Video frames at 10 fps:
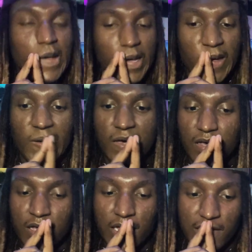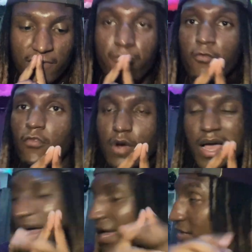Uh, uh, for
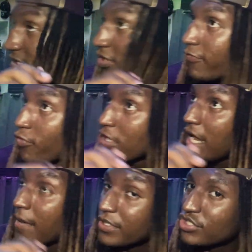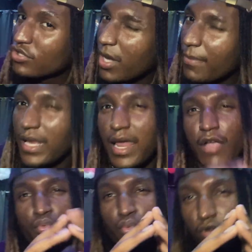I ain't gonna say no Fortnite, but you know what I mean? Like
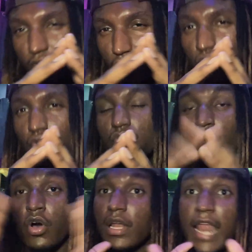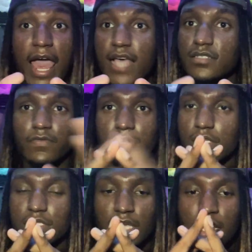real oh, Last of
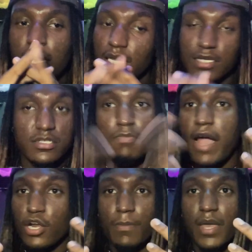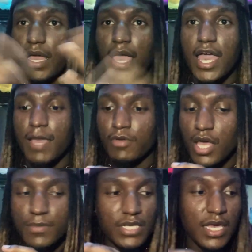Us and the Spider Man game, you know what
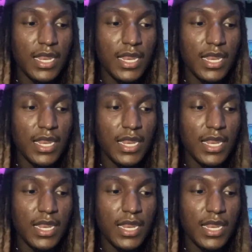I'm saying?